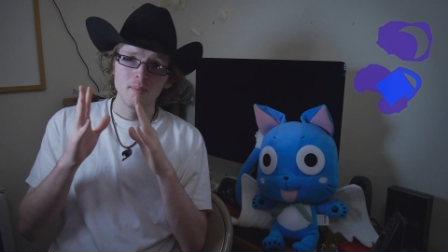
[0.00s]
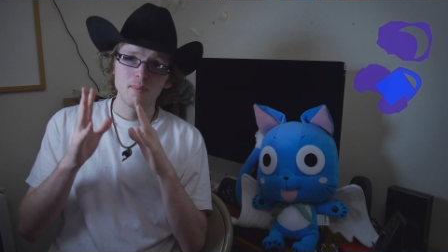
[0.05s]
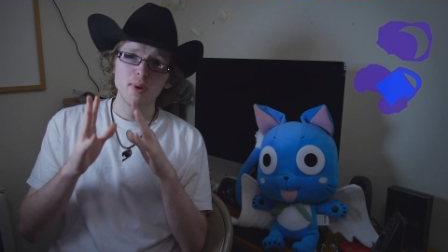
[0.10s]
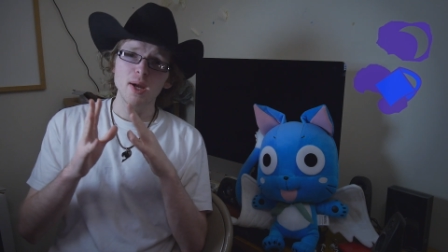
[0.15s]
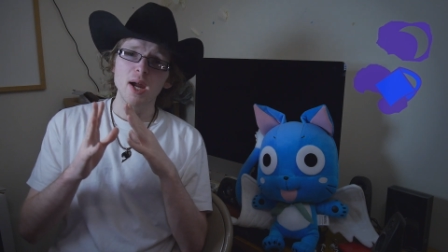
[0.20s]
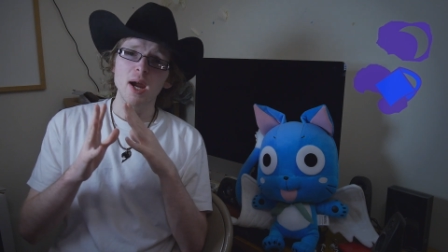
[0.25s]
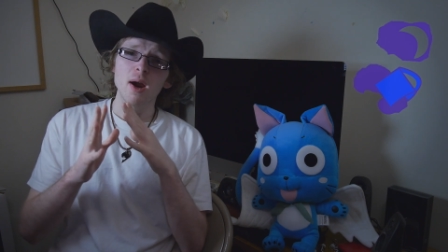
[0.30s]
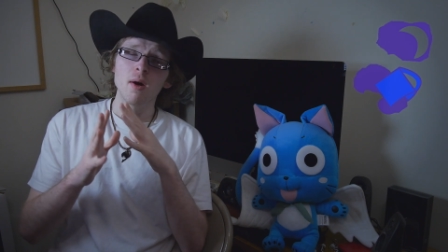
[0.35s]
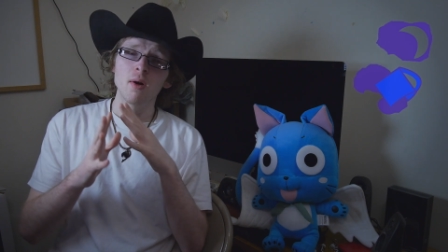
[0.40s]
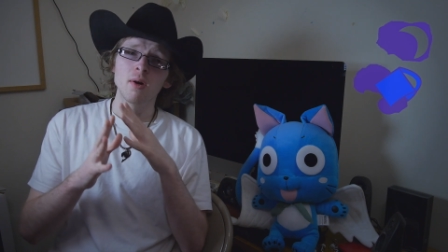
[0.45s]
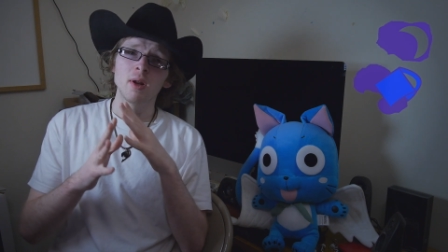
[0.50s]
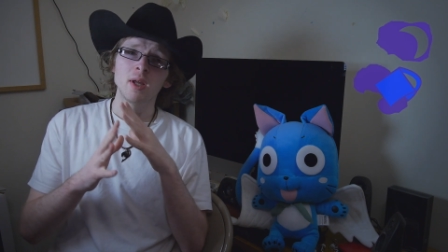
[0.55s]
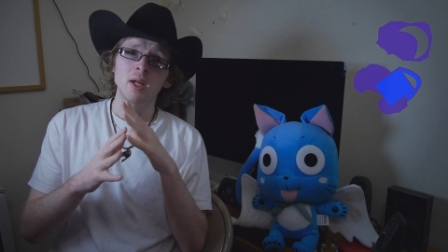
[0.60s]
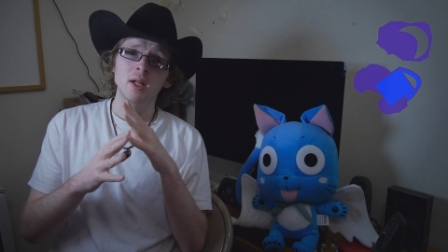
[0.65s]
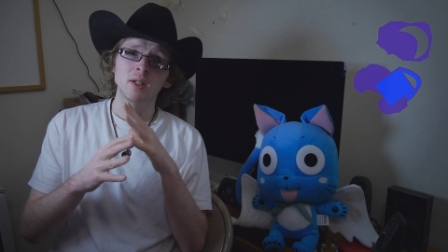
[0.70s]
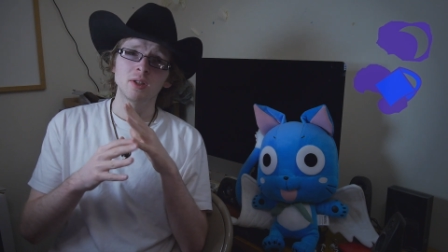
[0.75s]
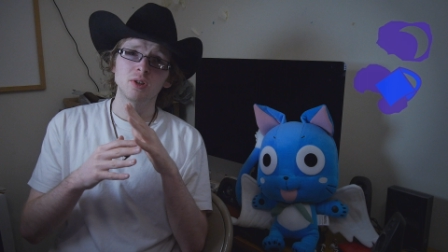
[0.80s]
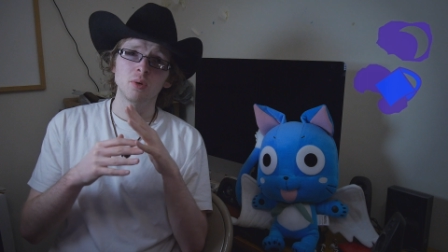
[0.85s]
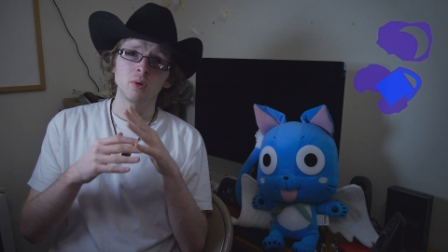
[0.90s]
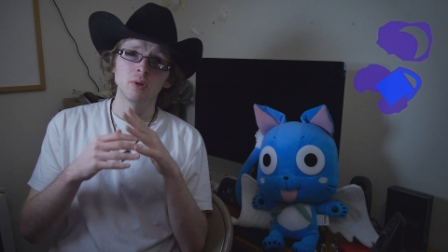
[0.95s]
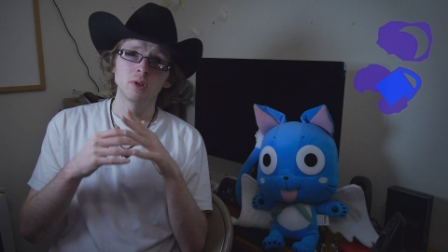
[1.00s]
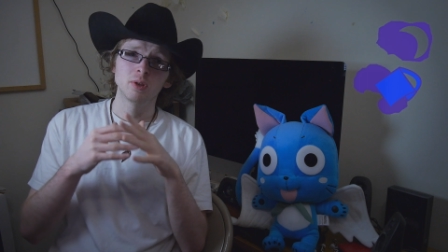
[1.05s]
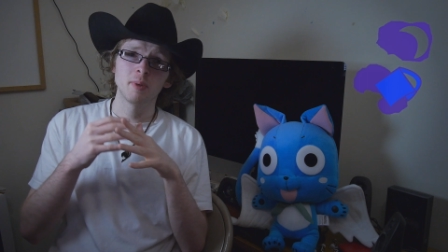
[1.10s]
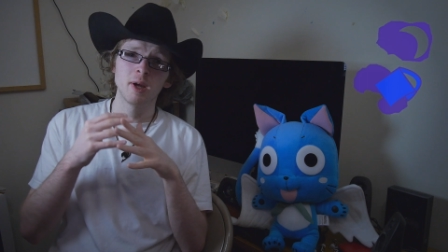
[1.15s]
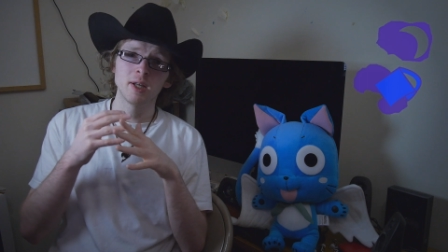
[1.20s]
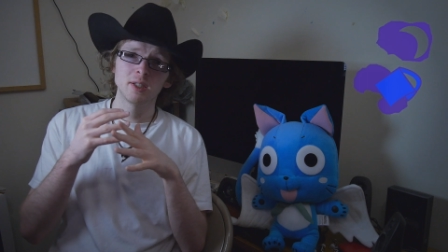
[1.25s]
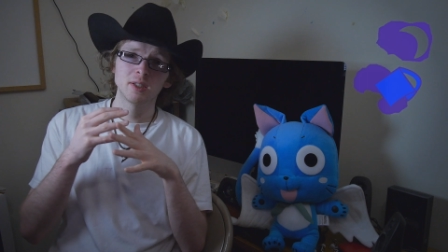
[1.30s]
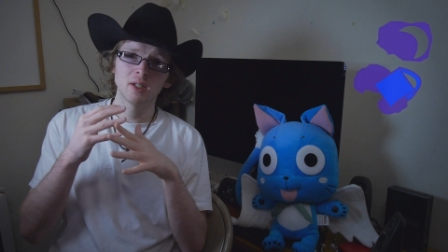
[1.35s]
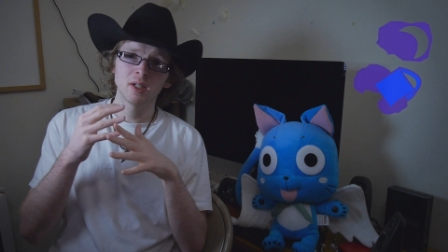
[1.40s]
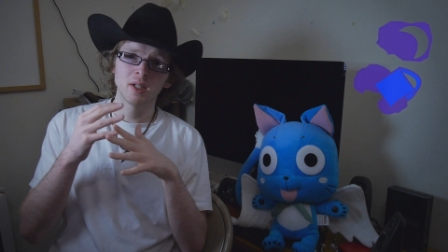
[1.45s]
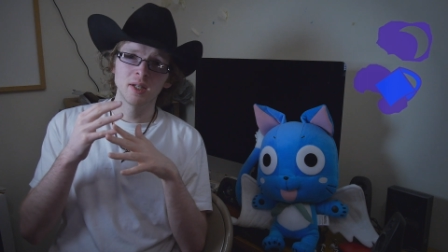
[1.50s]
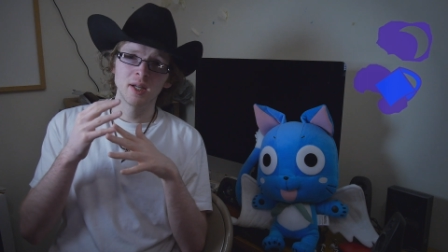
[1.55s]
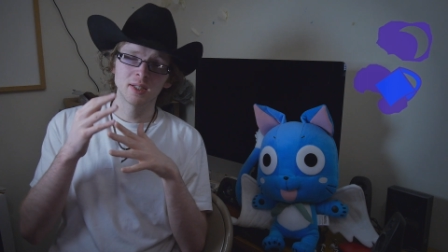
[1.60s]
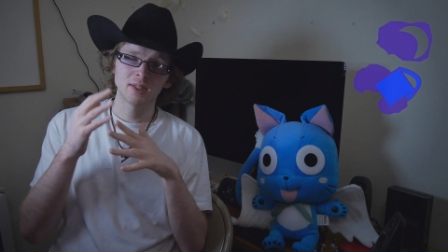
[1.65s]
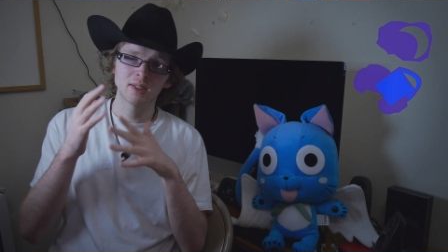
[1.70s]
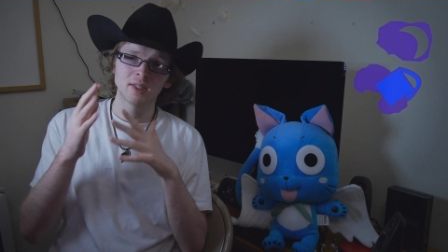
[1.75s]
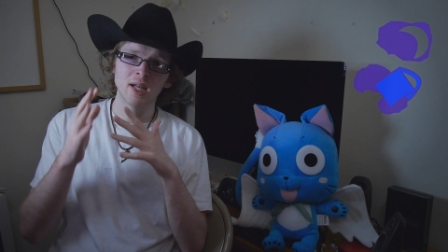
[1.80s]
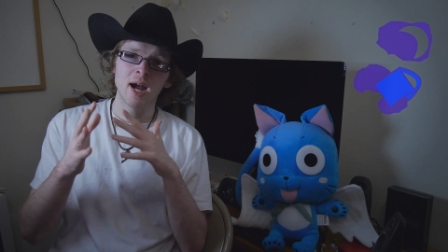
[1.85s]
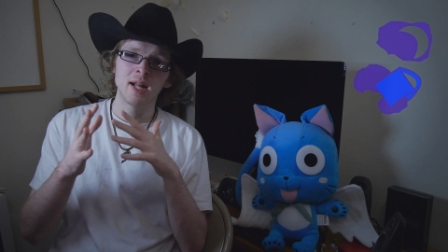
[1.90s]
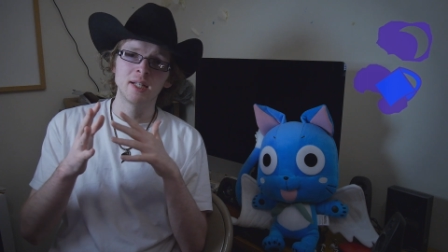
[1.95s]
parody into it's basically a
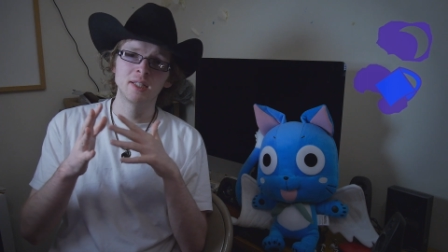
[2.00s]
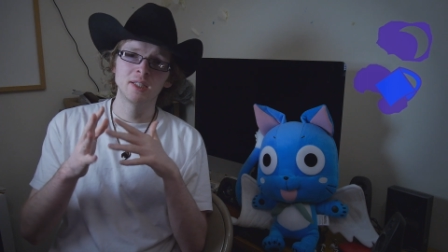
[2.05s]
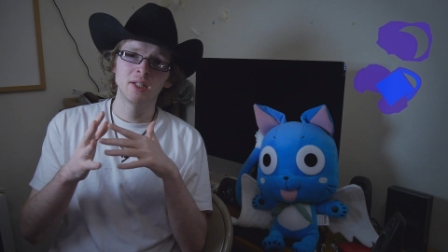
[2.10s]
side